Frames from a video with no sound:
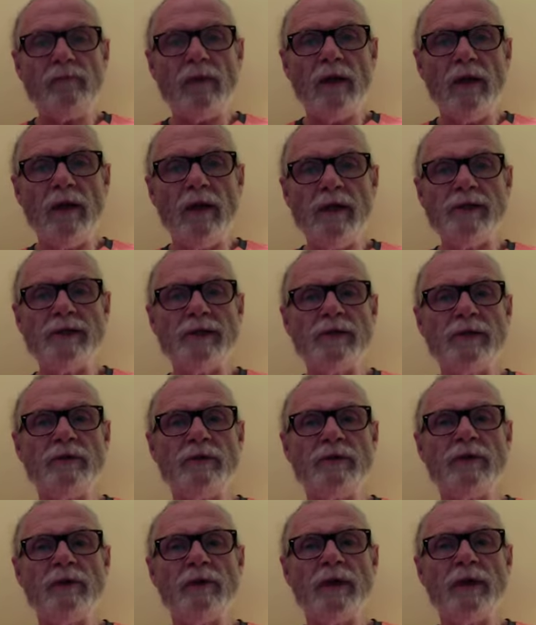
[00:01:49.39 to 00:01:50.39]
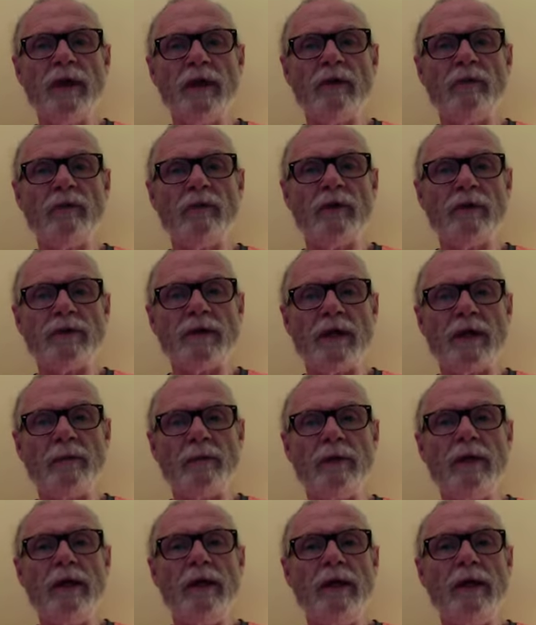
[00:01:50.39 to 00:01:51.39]
Institutional care, for
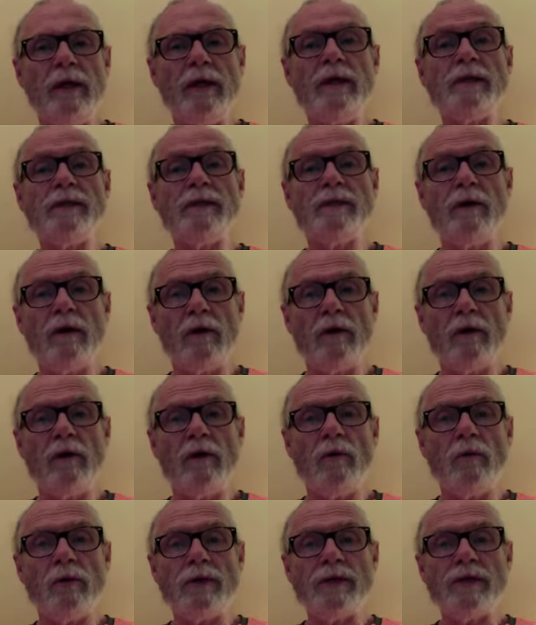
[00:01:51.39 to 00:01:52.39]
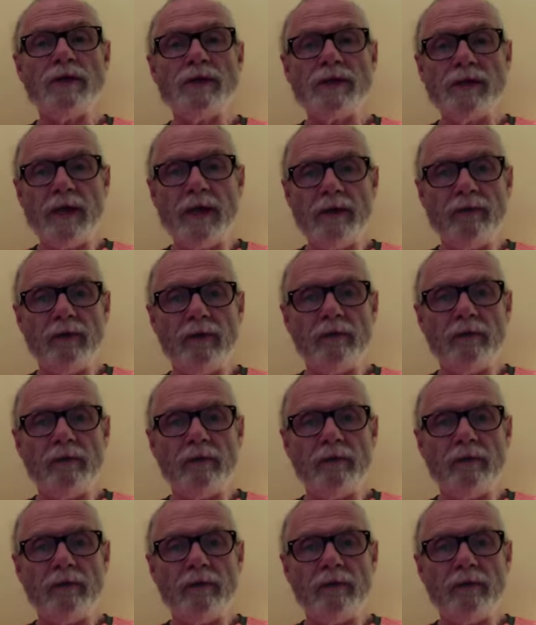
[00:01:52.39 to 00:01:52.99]
example, is not always safer.